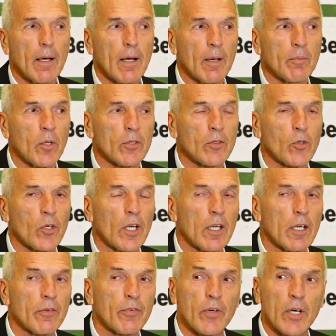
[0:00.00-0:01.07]
I'm not
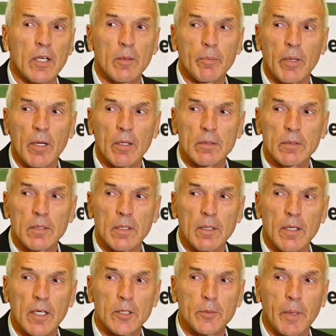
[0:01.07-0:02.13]
really afraid about
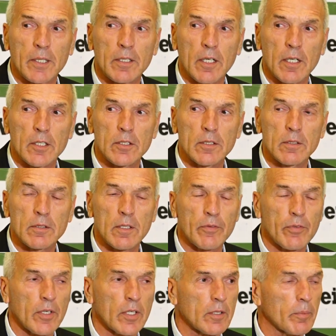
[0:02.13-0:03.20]
expectations,
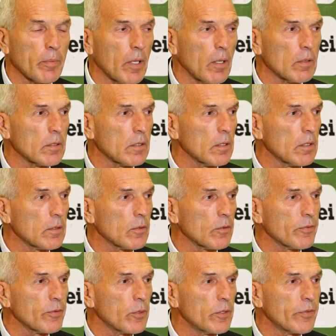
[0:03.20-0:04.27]
afraid about to
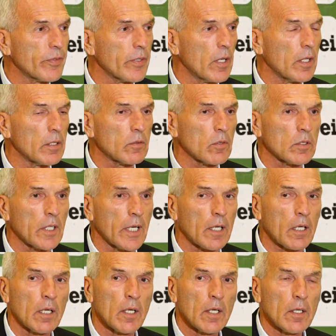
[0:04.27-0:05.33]
fulfill and to
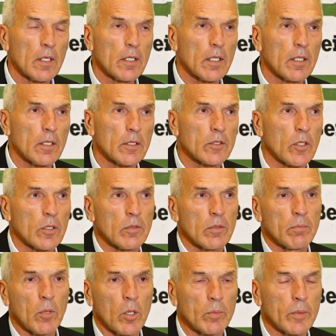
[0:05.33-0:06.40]
take
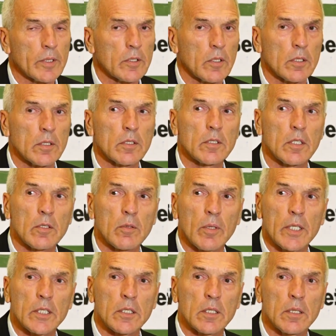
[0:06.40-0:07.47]
certain moments, certain
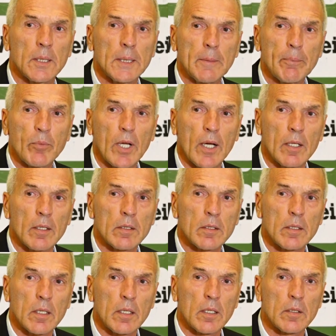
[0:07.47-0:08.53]
situation, and
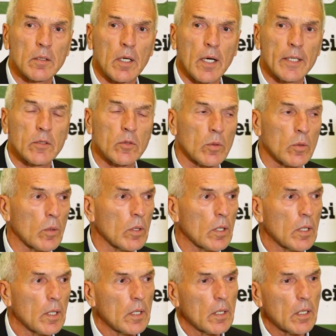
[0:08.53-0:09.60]
try to
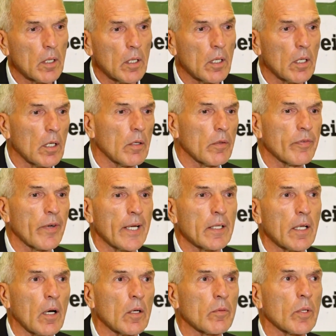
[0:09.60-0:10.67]
find
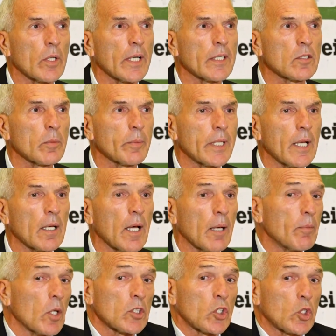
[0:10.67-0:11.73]
out what has to be done.
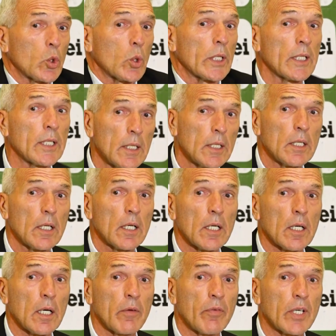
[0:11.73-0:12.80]
I'm not sure
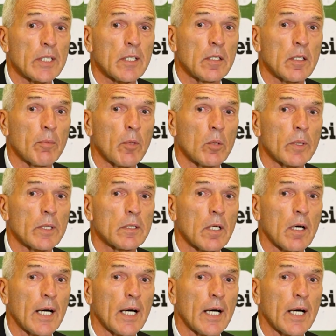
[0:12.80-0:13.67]
if it is in the moment the